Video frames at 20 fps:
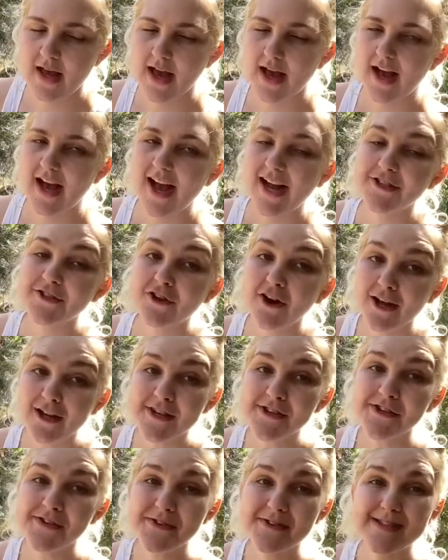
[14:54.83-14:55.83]
I tried to
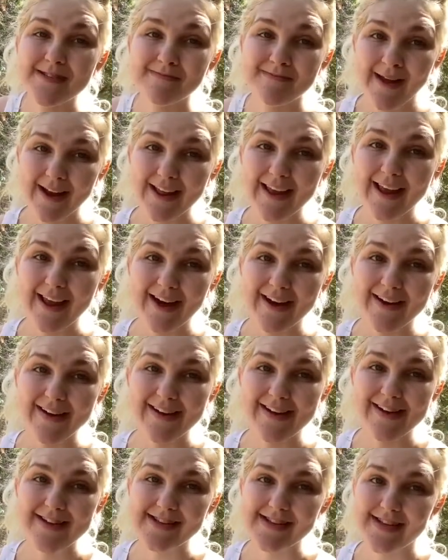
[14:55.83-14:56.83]
do as many
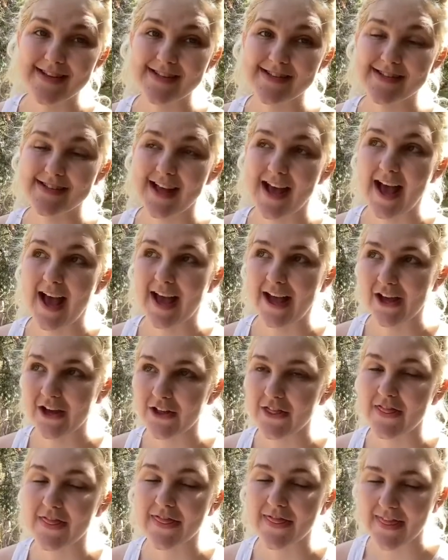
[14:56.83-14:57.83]
areas as I
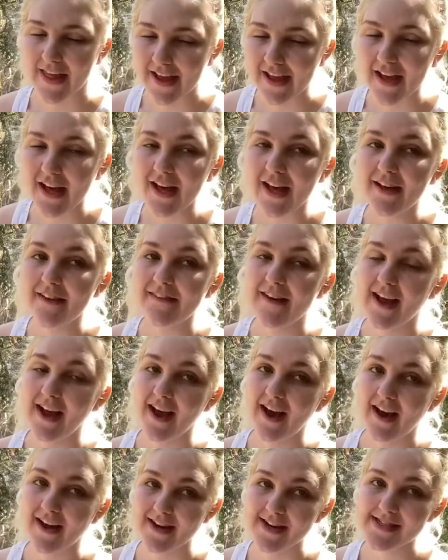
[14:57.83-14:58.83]
could think of. I
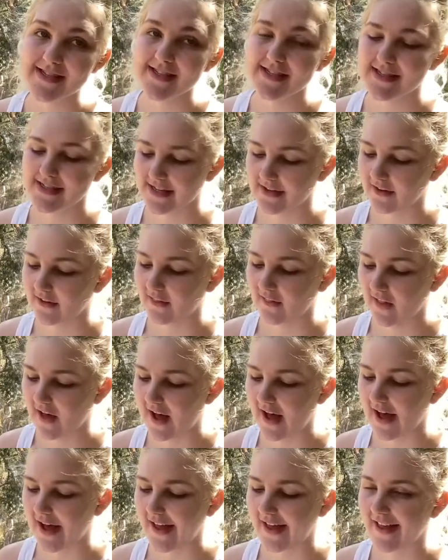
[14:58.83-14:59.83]
honestly did a
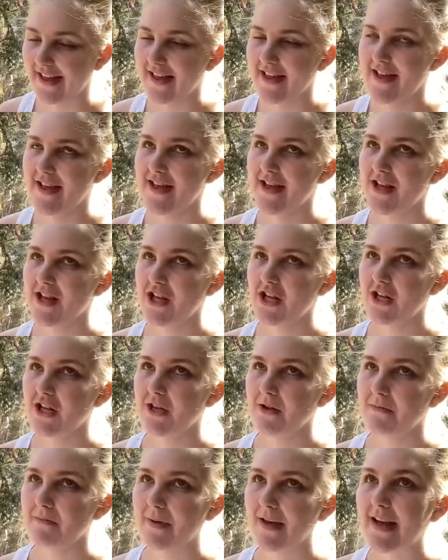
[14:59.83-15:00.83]
lot
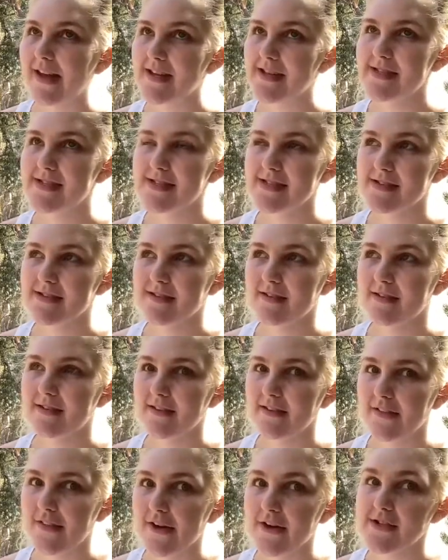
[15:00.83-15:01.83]
because
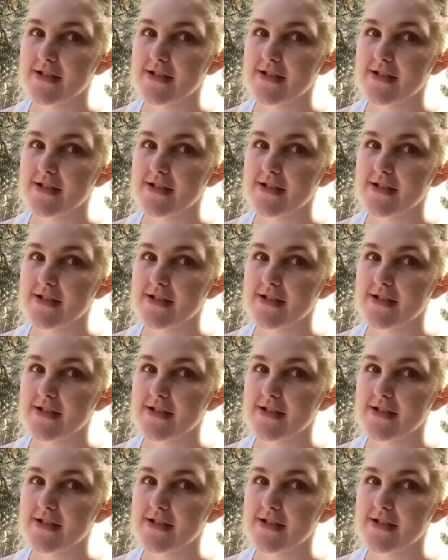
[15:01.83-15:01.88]
there's a